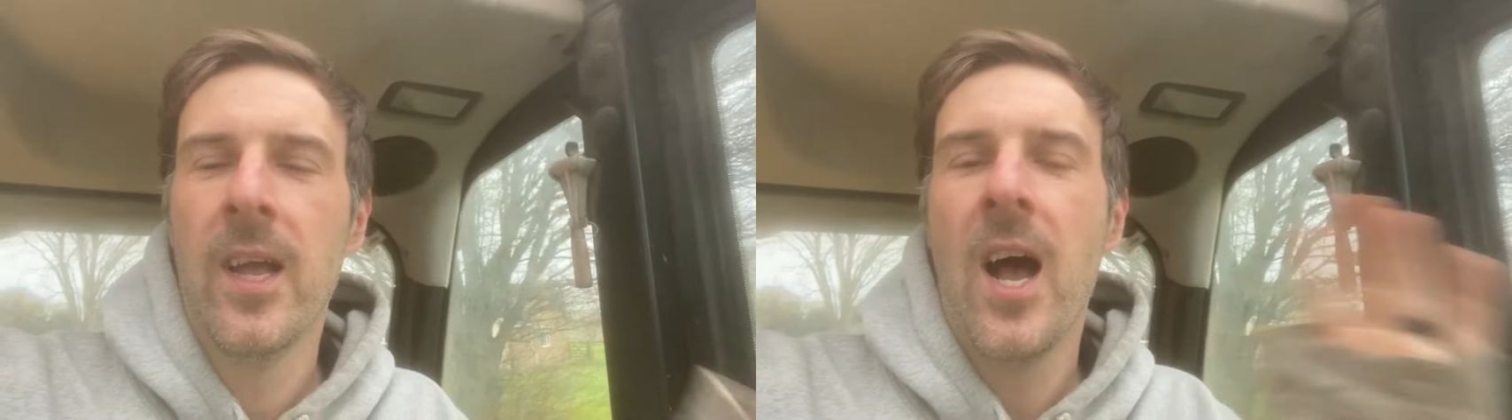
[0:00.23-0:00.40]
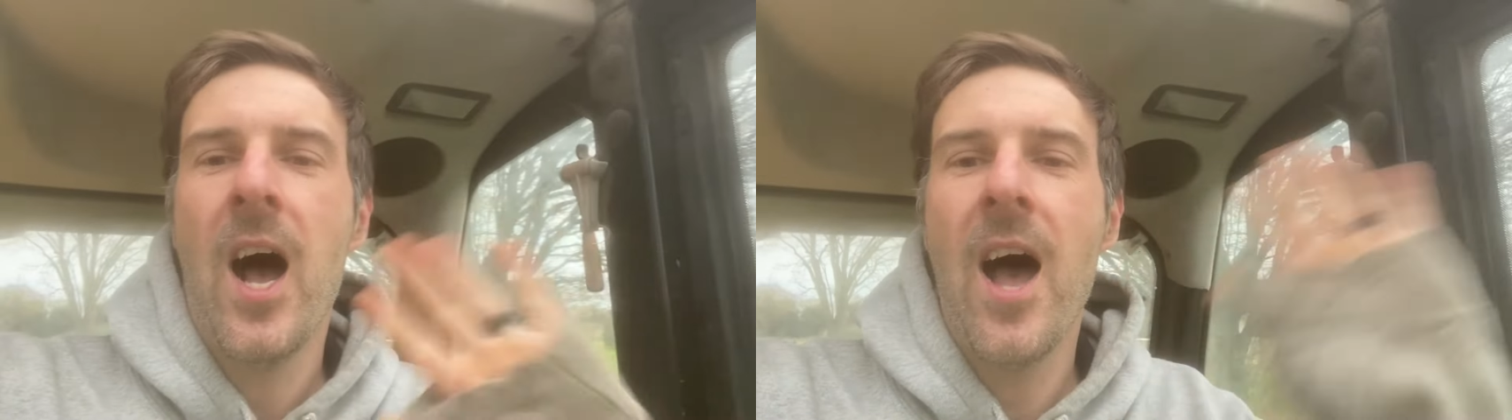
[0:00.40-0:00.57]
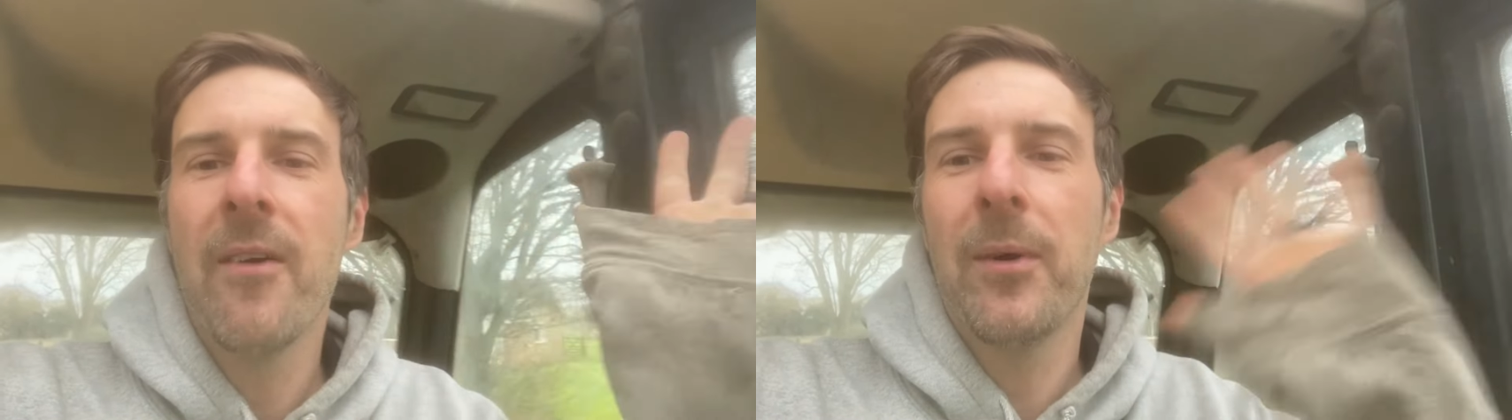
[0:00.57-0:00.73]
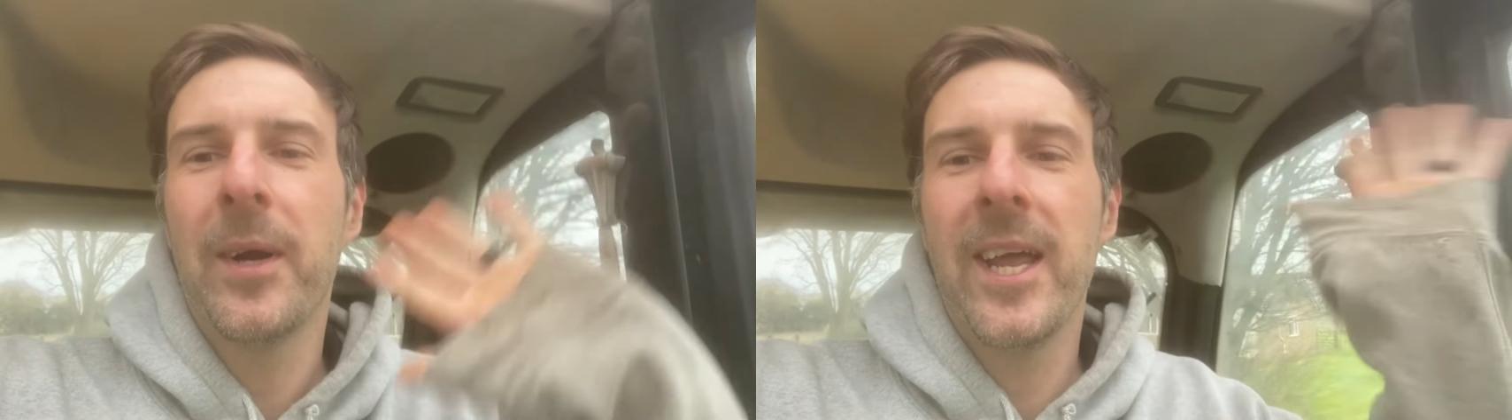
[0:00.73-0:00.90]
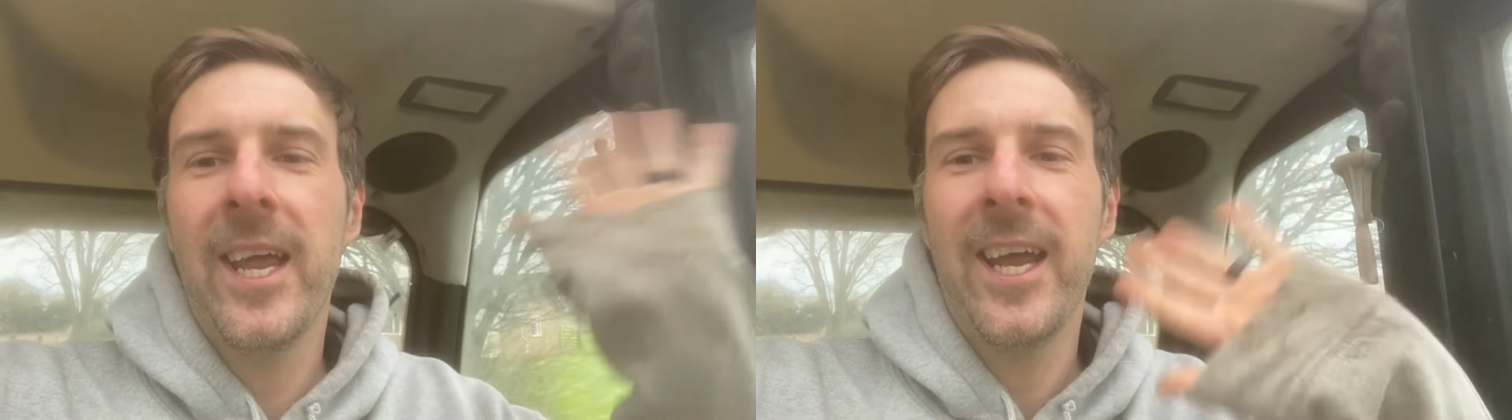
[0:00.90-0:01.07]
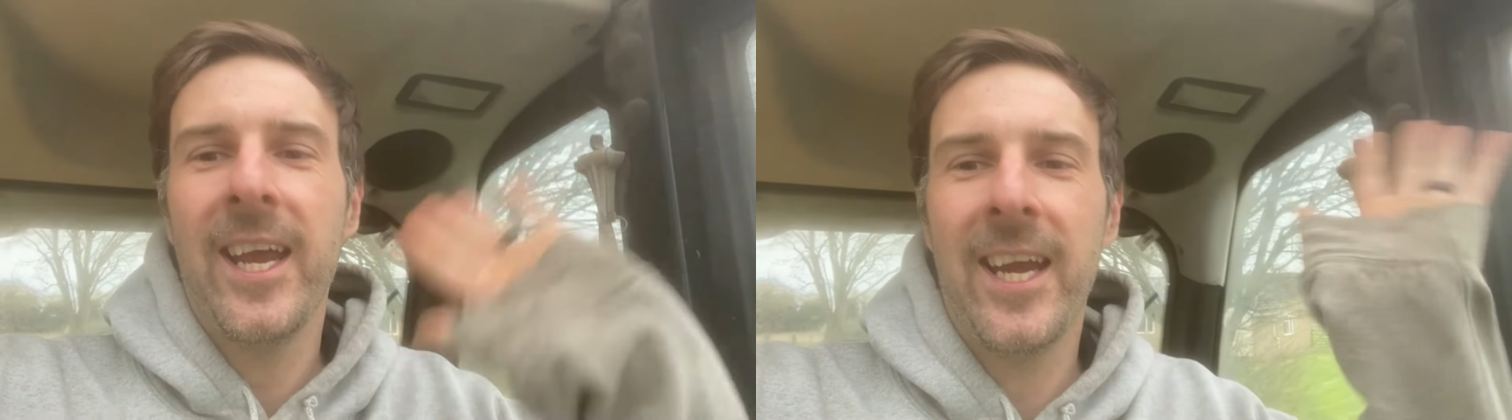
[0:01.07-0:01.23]
Hi,
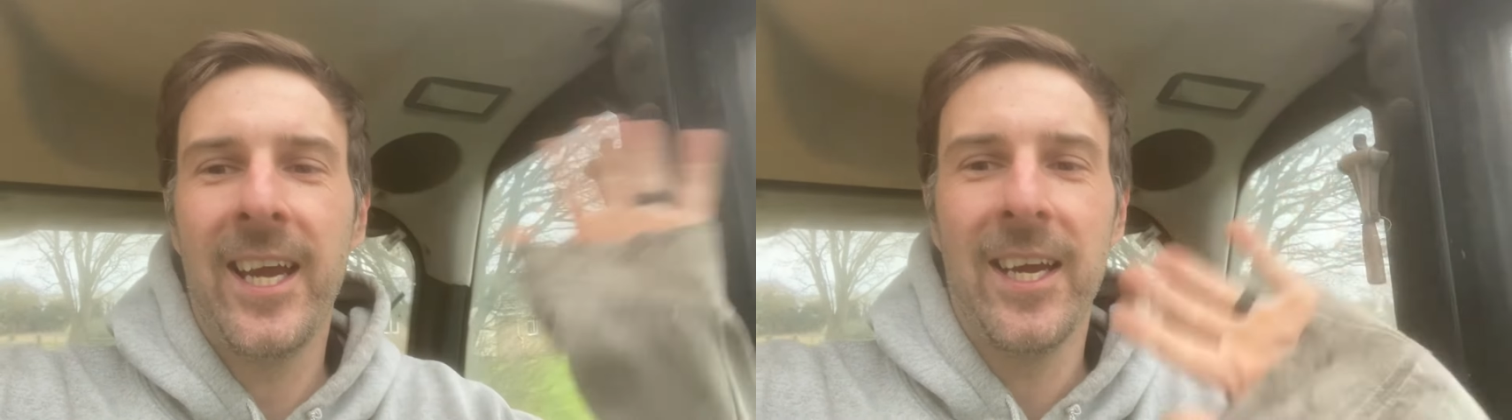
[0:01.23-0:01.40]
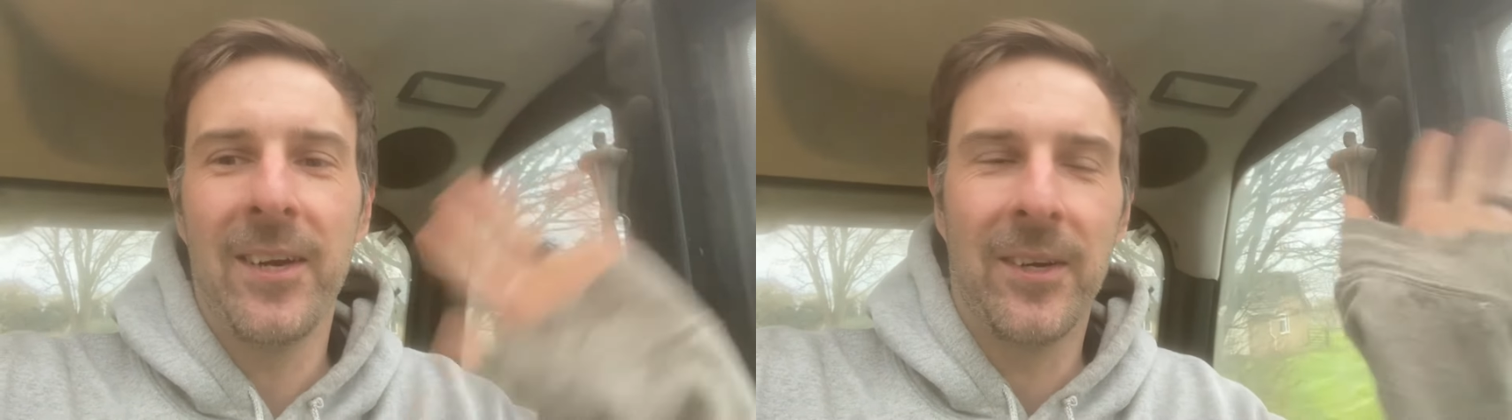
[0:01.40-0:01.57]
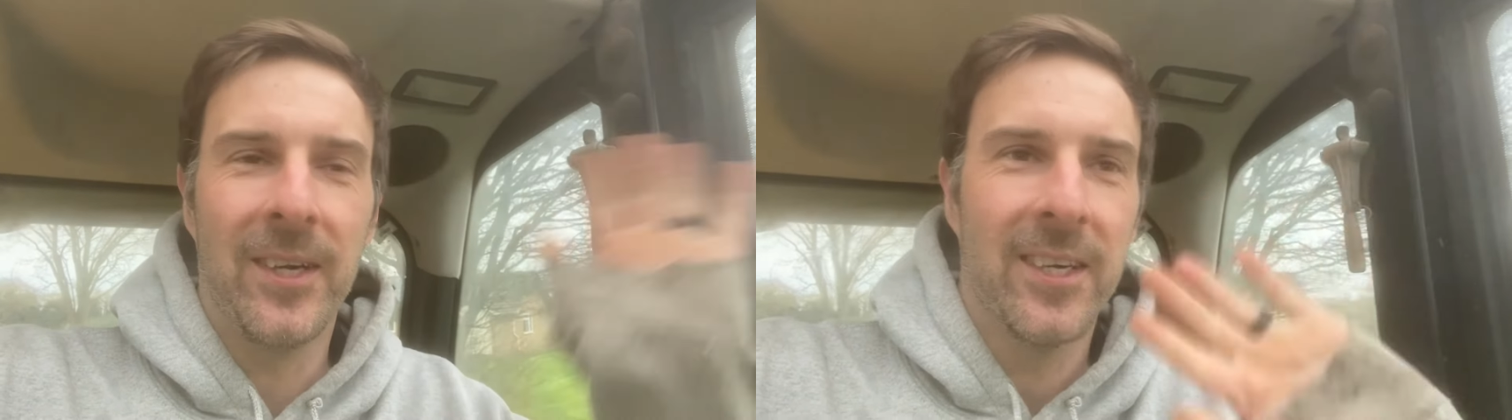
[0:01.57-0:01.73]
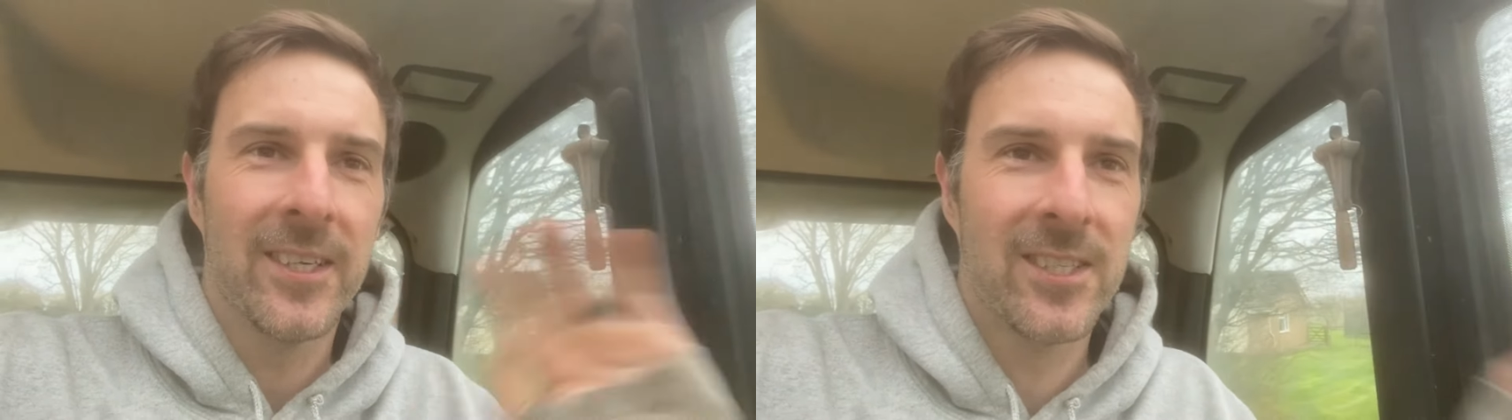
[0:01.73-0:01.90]
everybody.